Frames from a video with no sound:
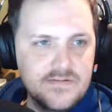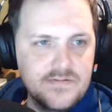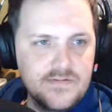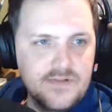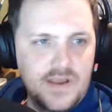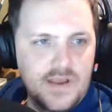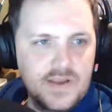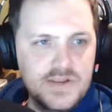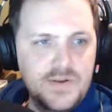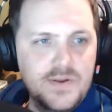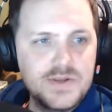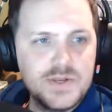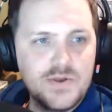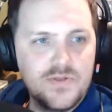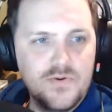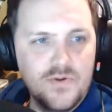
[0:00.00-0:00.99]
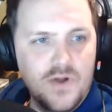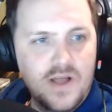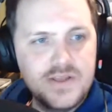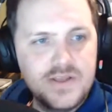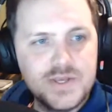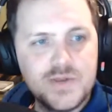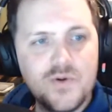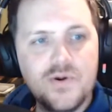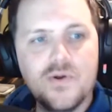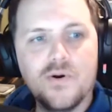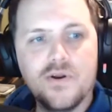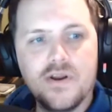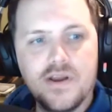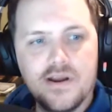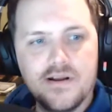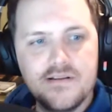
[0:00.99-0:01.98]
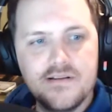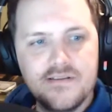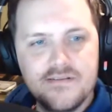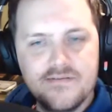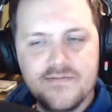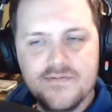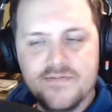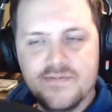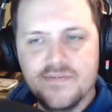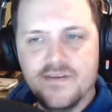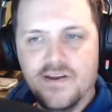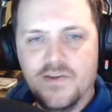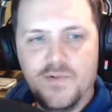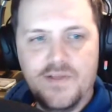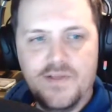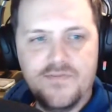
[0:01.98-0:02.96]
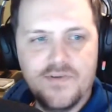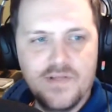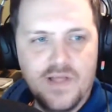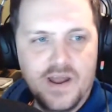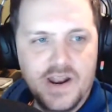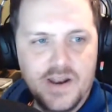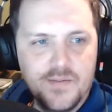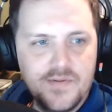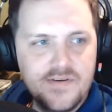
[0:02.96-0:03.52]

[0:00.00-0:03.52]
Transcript: Actually, I'll just go through. I'll just go in order here. Are you ready for a lot of numbers?